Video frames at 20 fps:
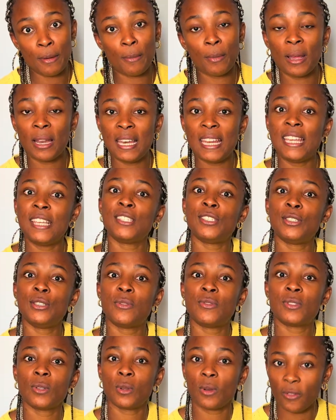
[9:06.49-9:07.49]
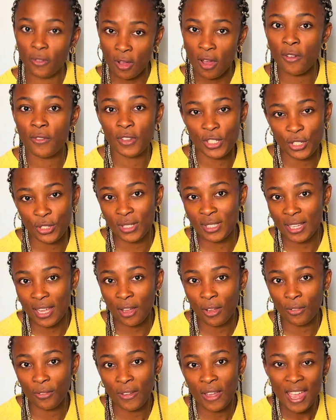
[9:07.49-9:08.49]
but at least you've sort of covered
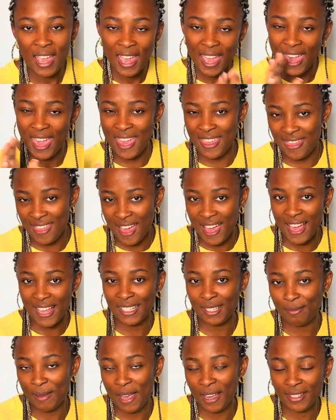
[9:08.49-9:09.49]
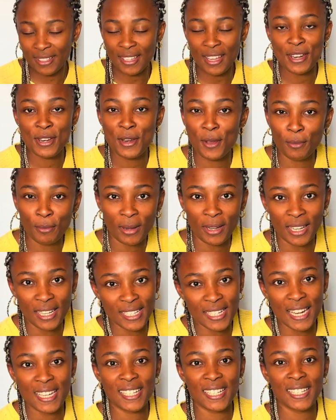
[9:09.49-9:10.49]
yourself in that aspect, no pun
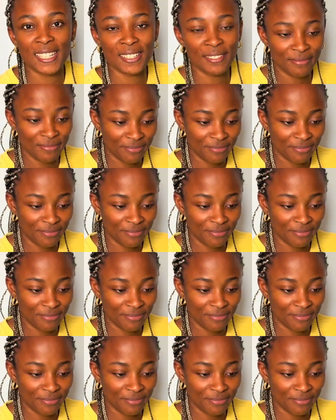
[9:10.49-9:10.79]
intended.